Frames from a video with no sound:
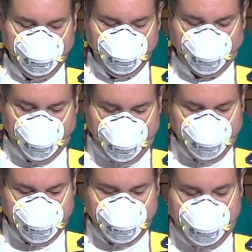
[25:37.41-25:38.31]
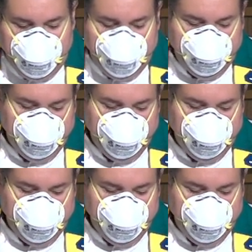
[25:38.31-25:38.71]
for our sake,